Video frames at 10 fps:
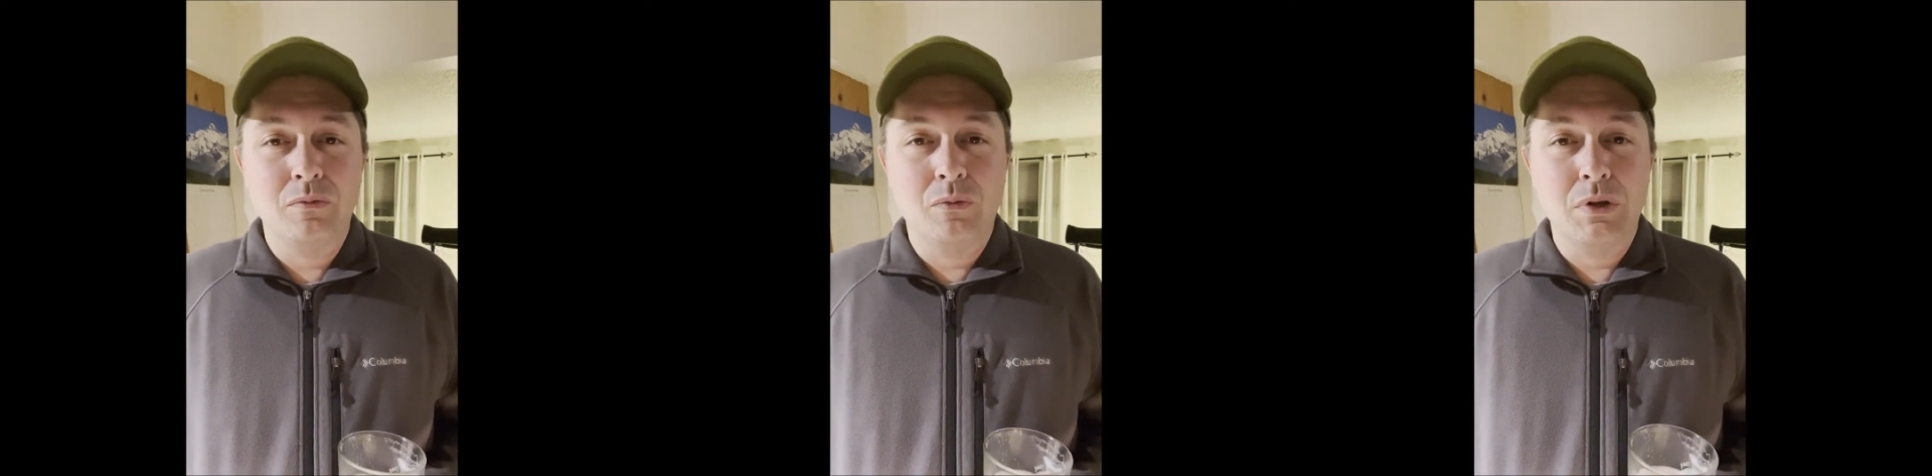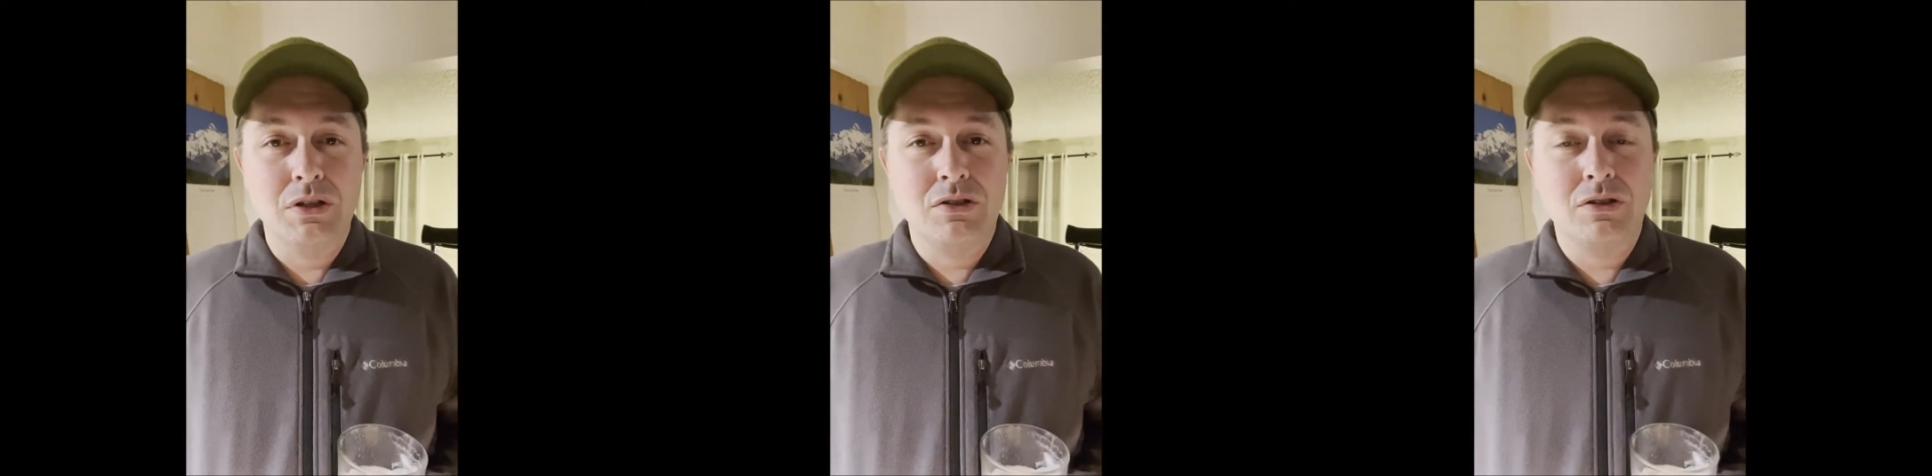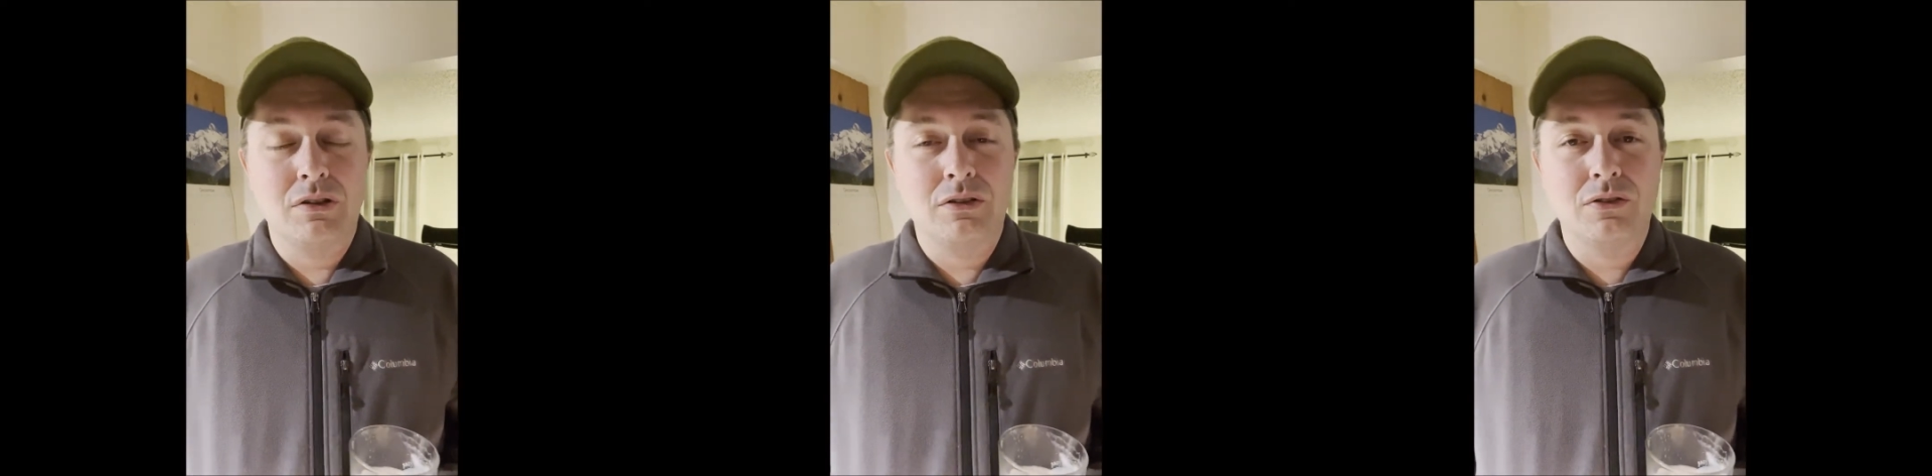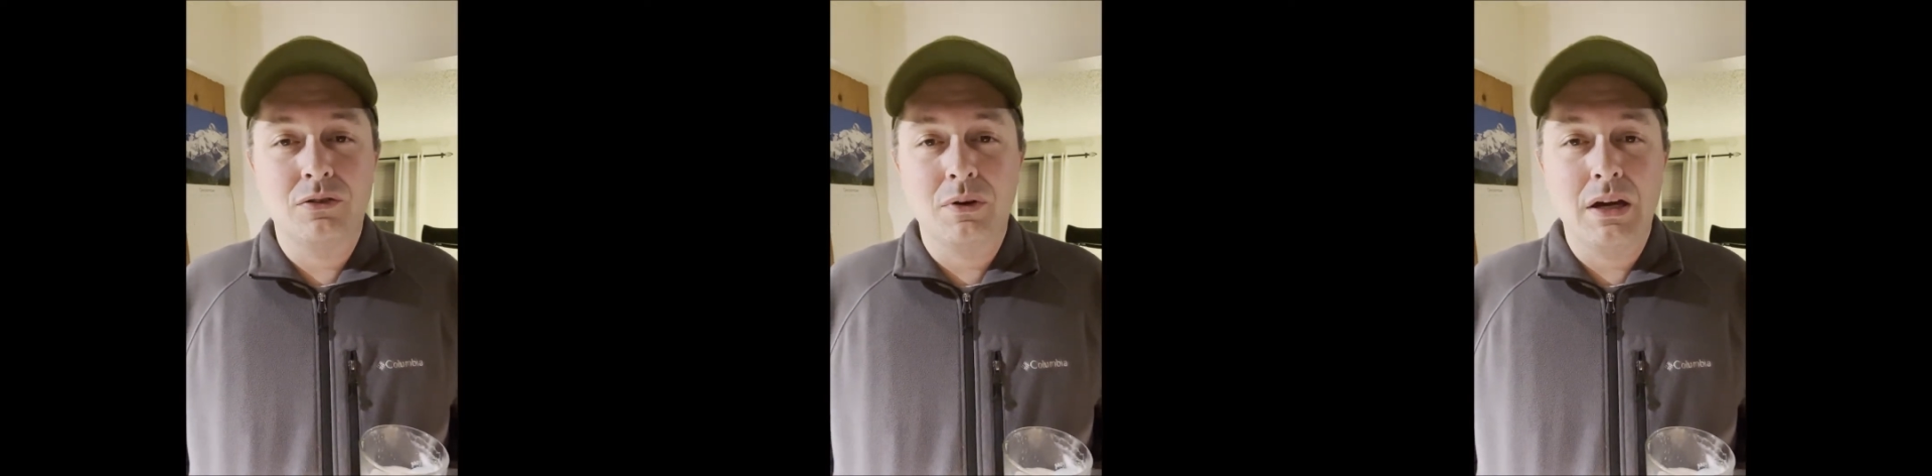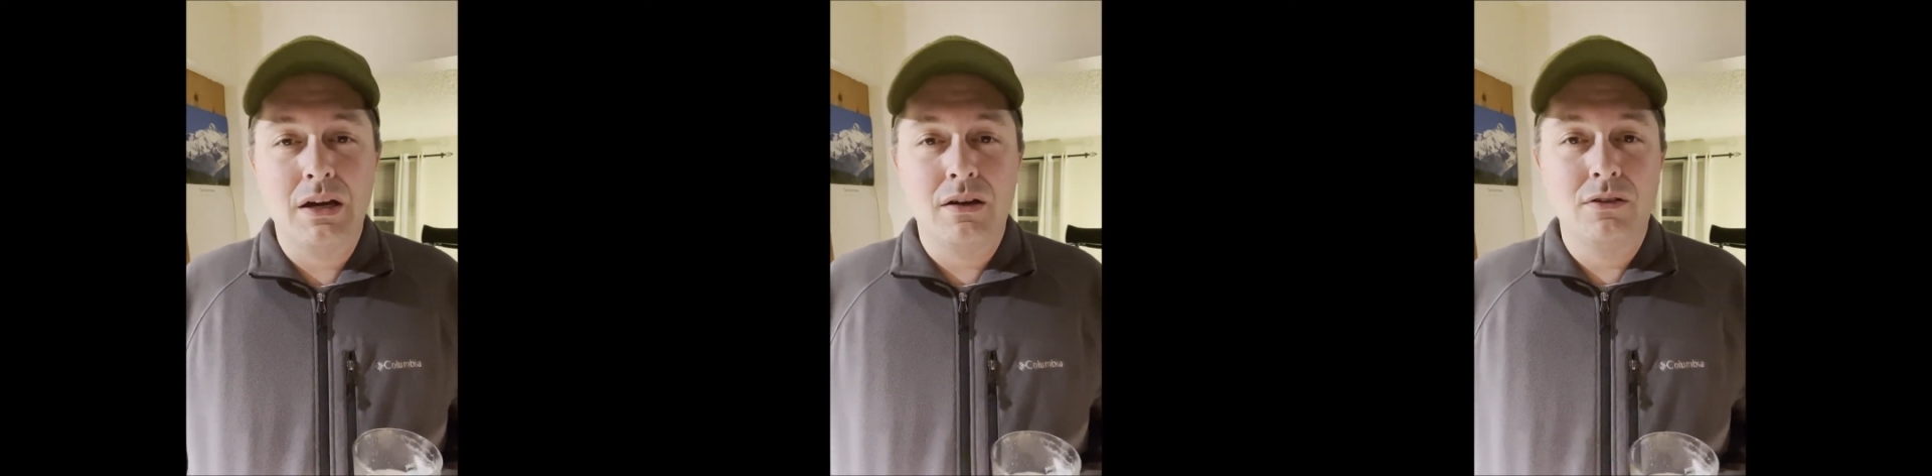which also
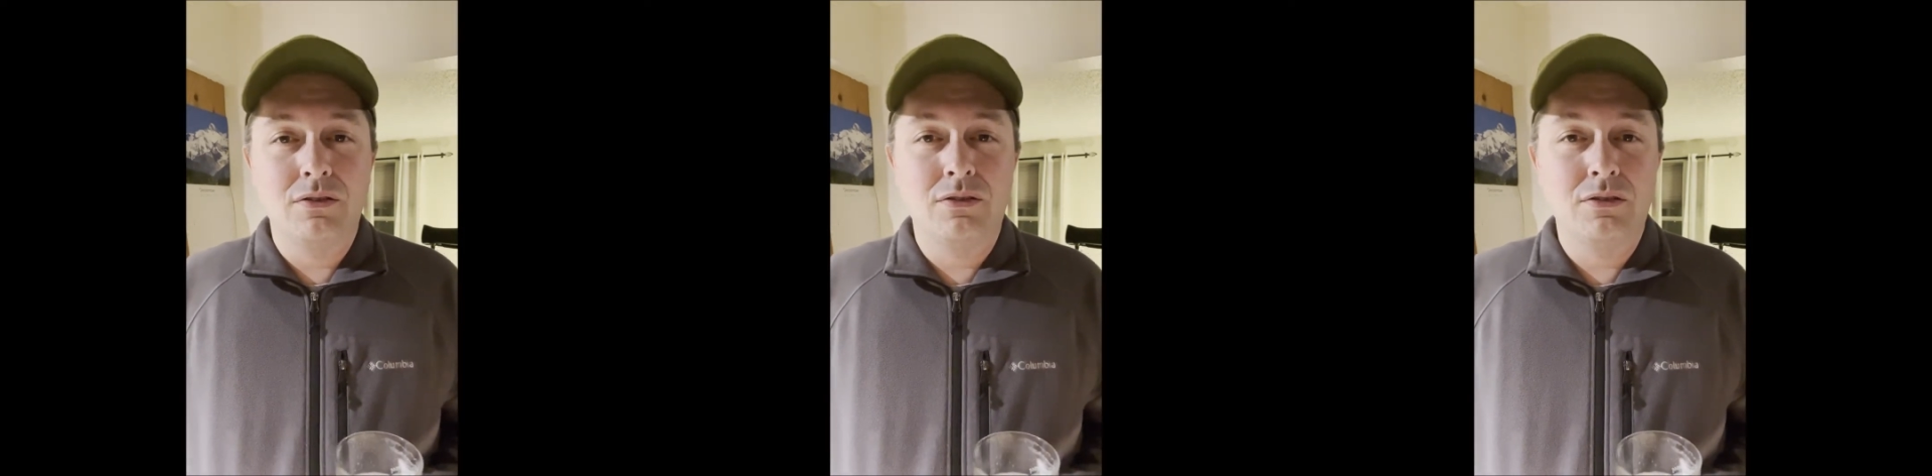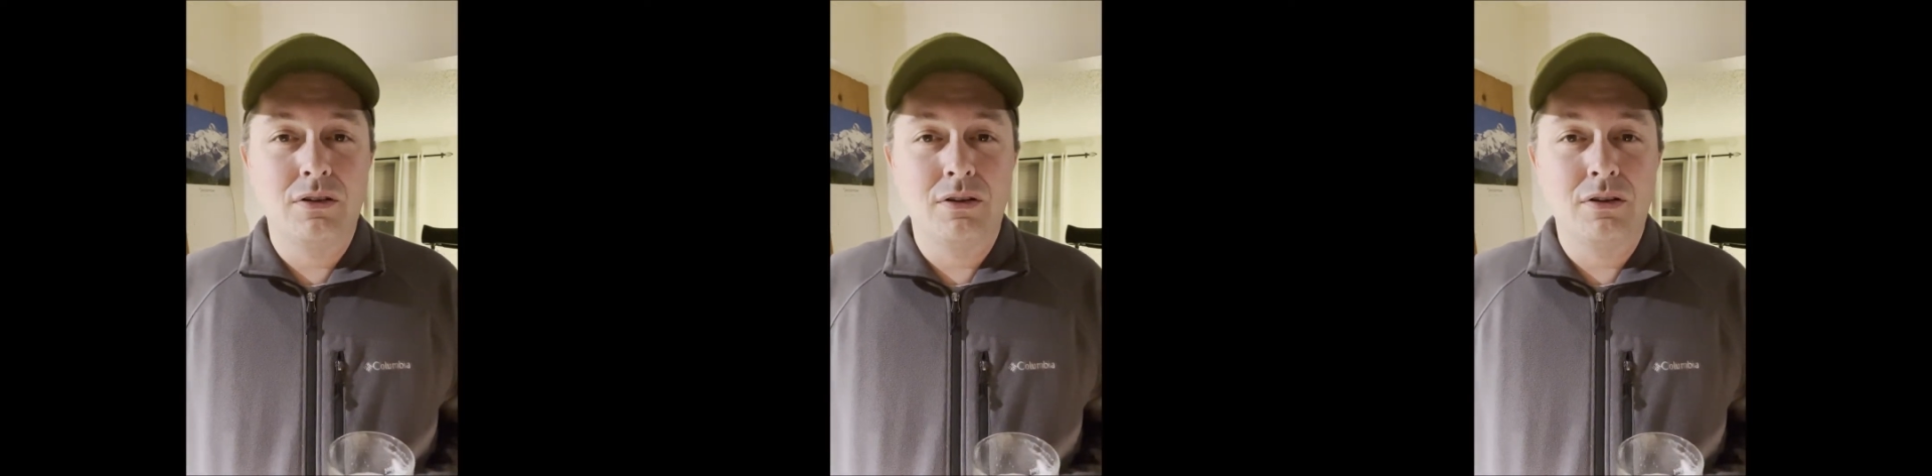has